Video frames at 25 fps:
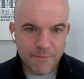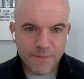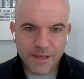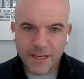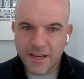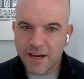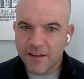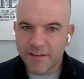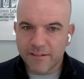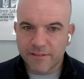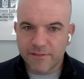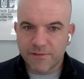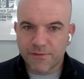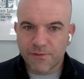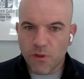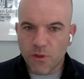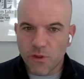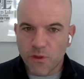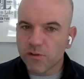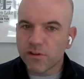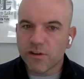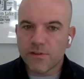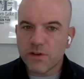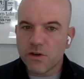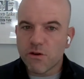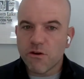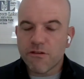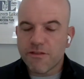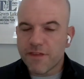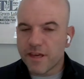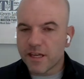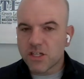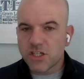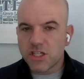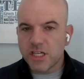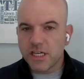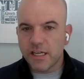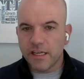because for those of you who
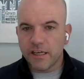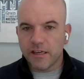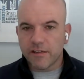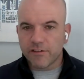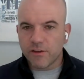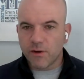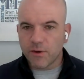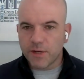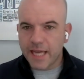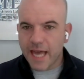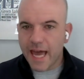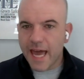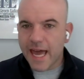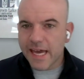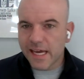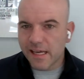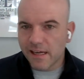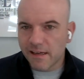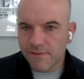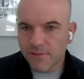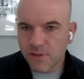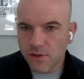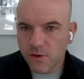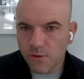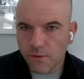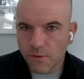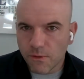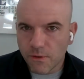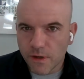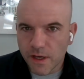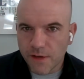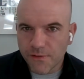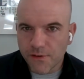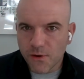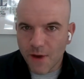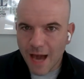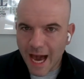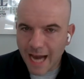think cheating is okay and if you
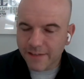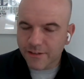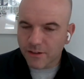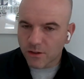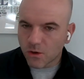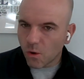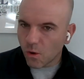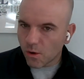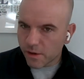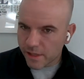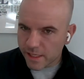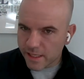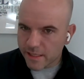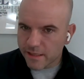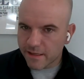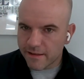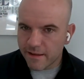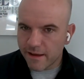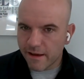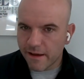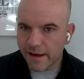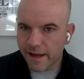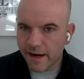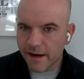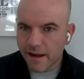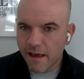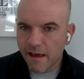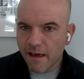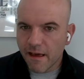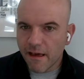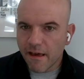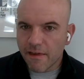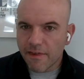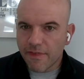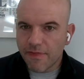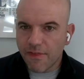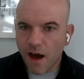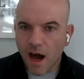if you act according to that
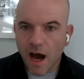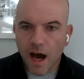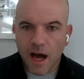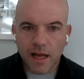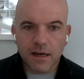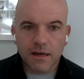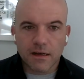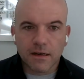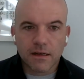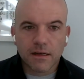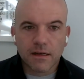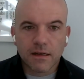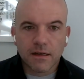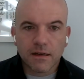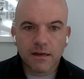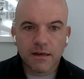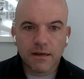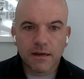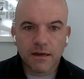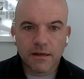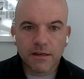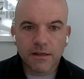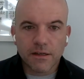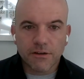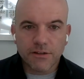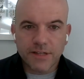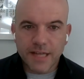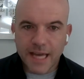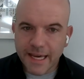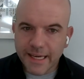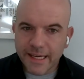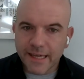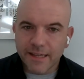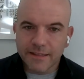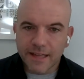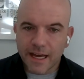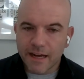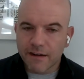thought you're
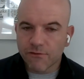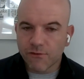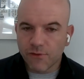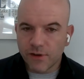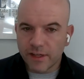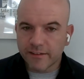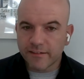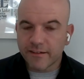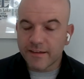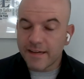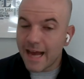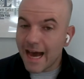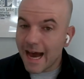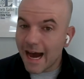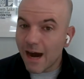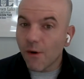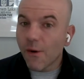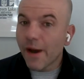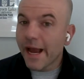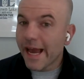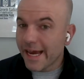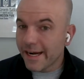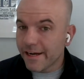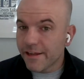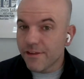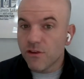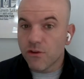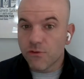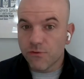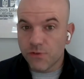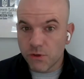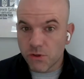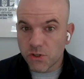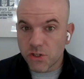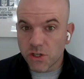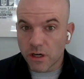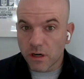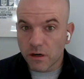taking a lot of risk now and in the
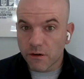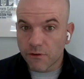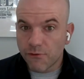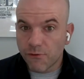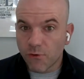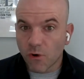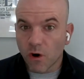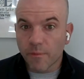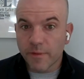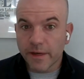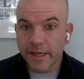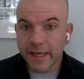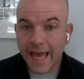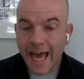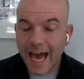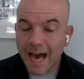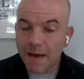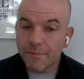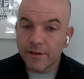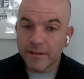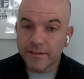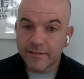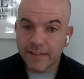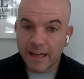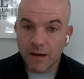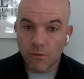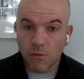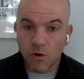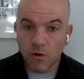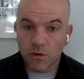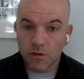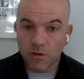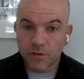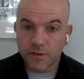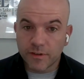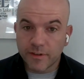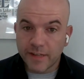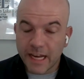future forming habits that
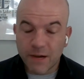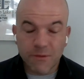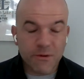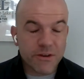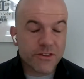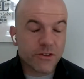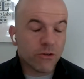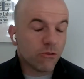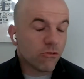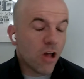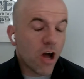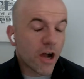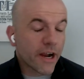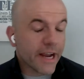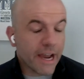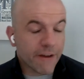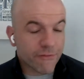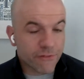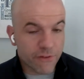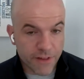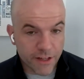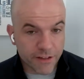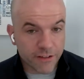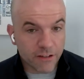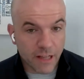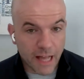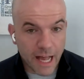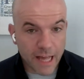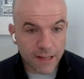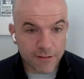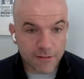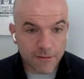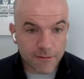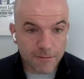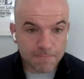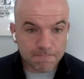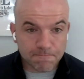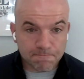will stay with you long after this
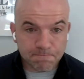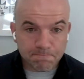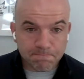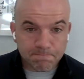class